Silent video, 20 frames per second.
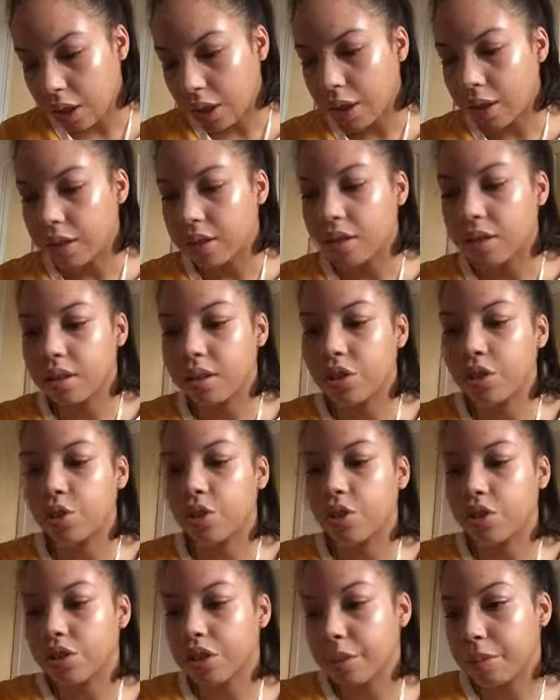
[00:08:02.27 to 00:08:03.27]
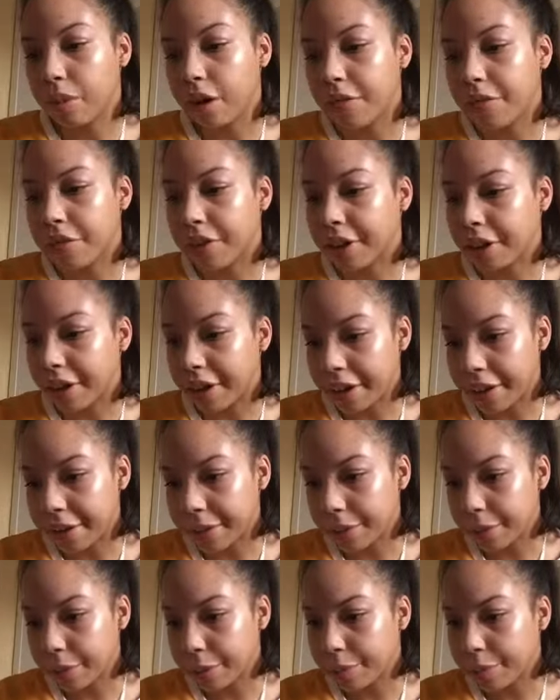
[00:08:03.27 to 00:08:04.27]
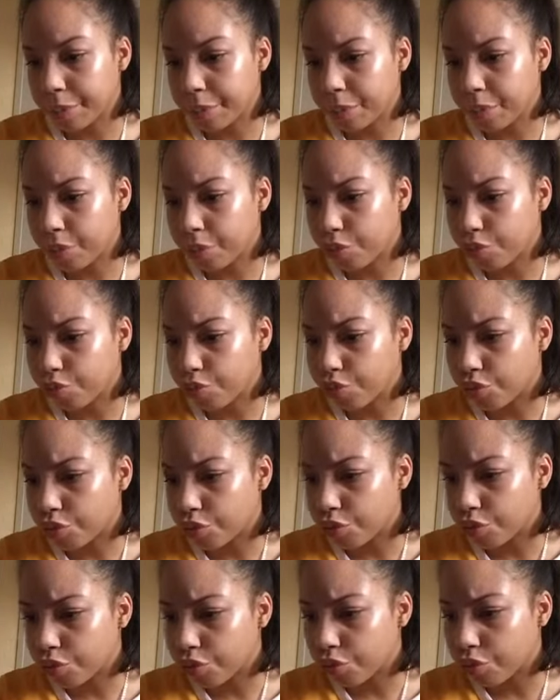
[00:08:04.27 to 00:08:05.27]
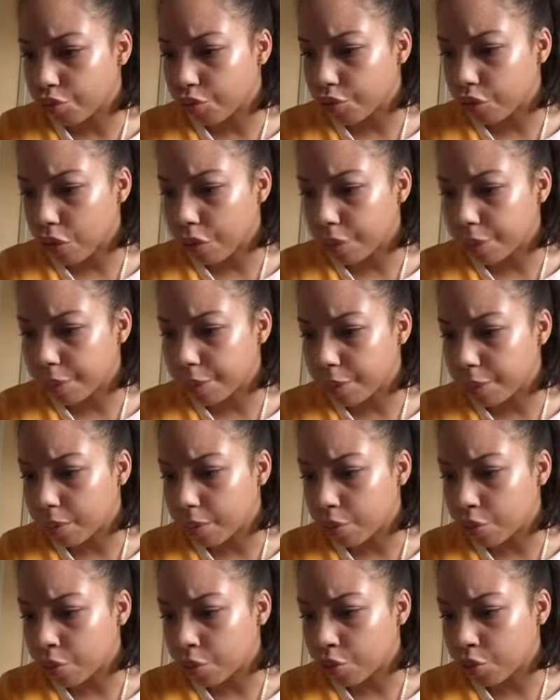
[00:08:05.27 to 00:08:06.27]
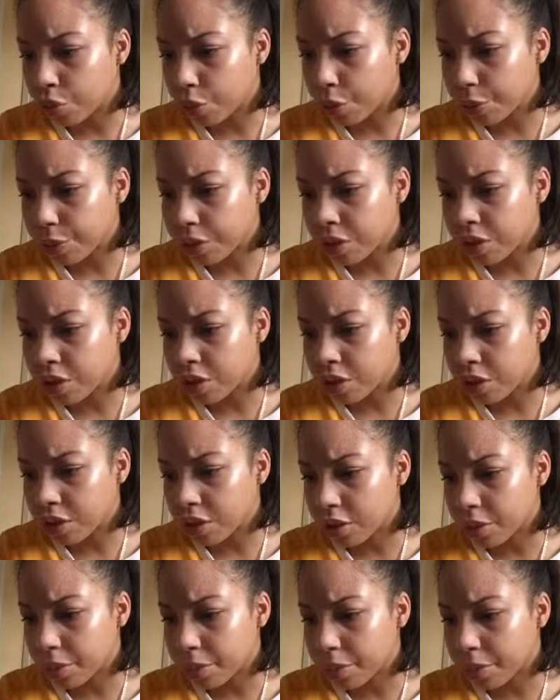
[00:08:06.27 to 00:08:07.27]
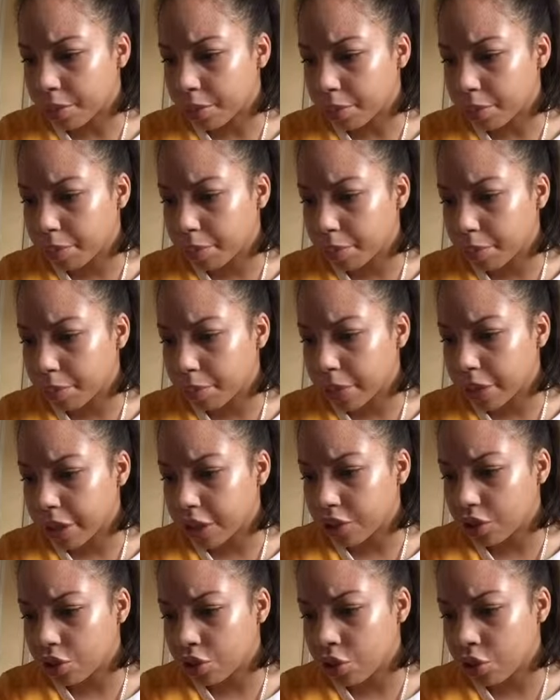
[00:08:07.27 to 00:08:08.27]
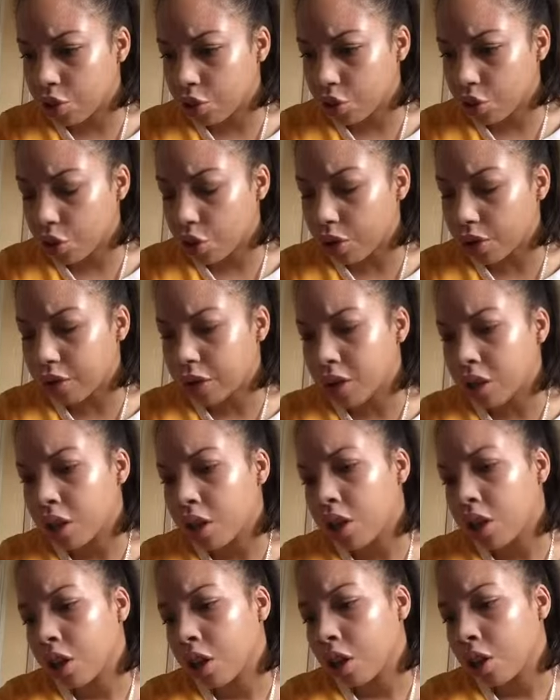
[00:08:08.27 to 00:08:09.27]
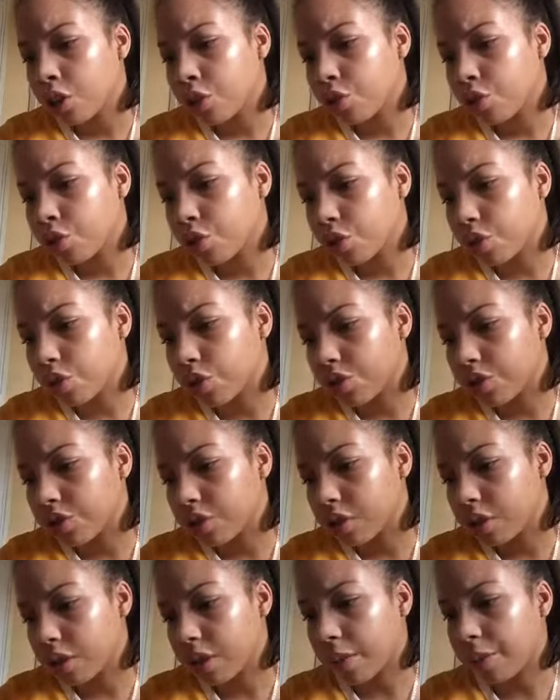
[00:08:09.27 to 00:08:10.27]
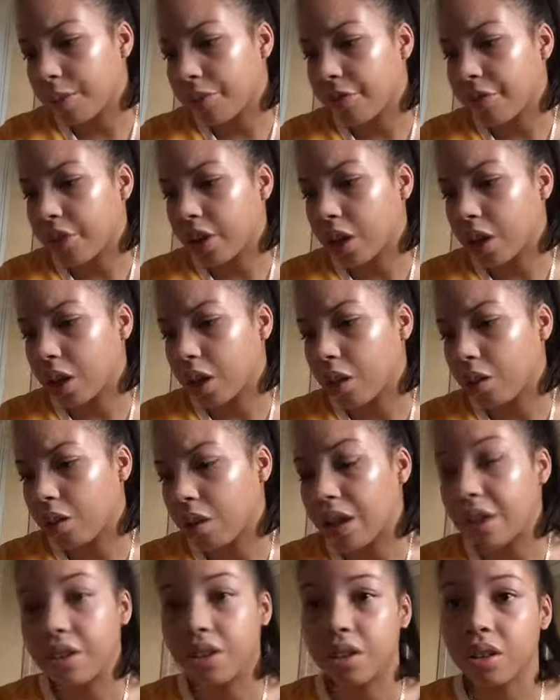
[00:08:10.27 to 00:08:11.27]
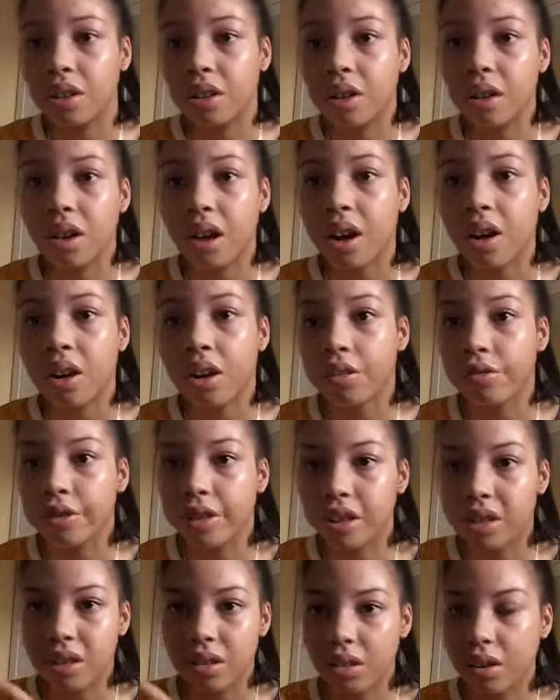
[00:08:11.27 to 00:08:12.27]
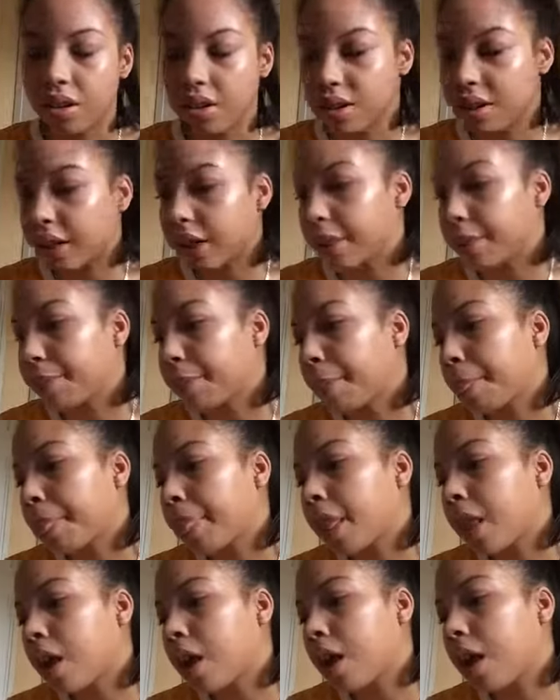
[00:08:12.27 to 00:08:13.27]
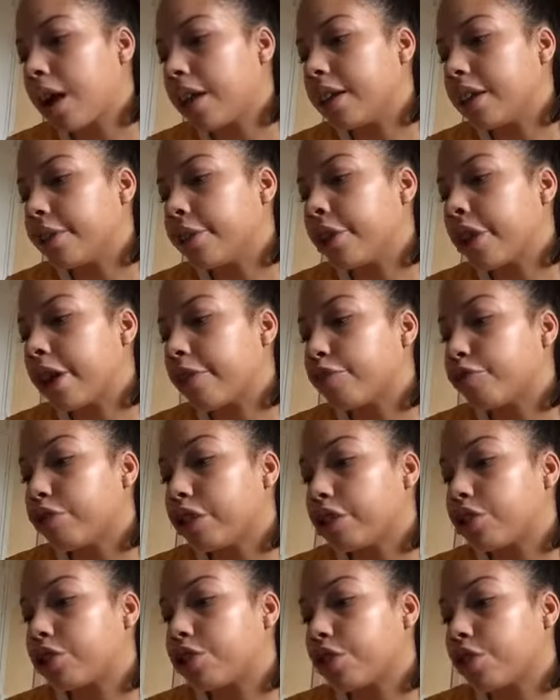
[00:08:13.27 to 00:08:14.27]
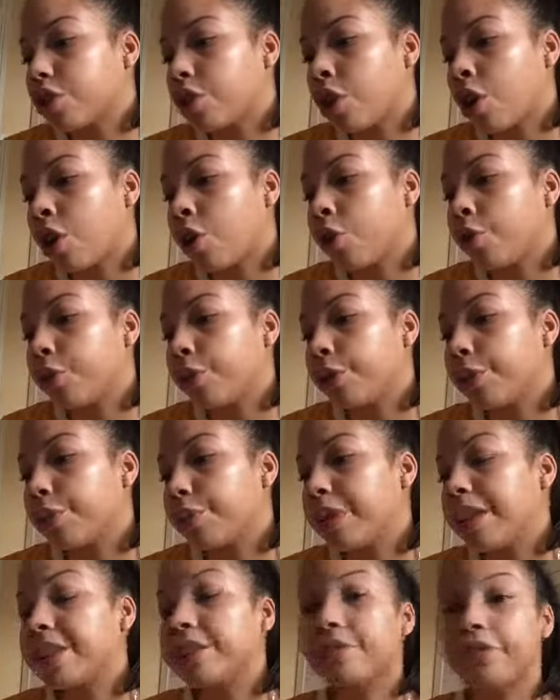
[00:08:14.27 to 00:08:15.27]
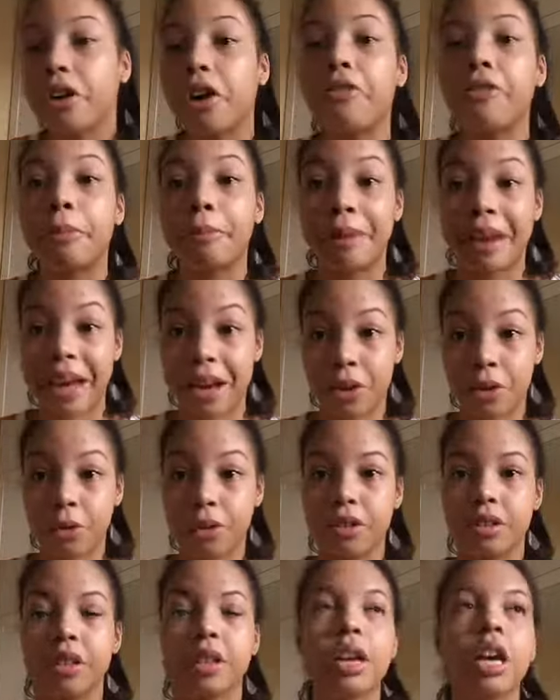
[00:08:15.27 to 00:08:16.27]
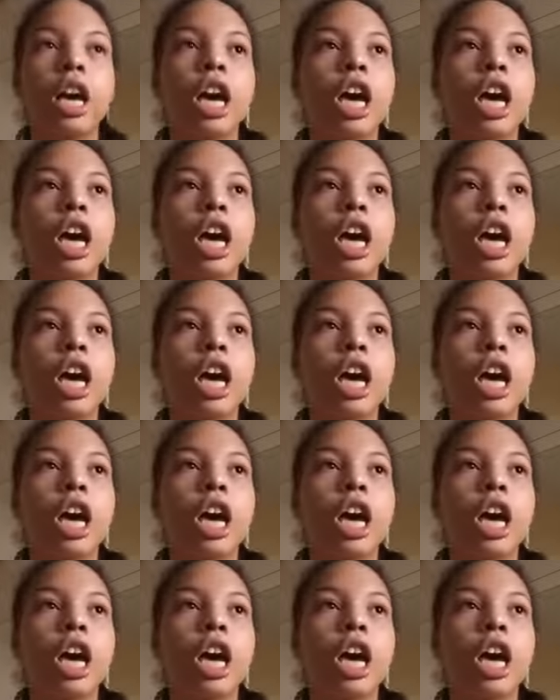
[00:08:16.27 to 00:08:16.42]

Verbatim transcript: And you got some other guy who Rob Robertson pitch shot George something. I don't know, I can't read the last name. And then you have Richard Coyle who plays Father Blackwood.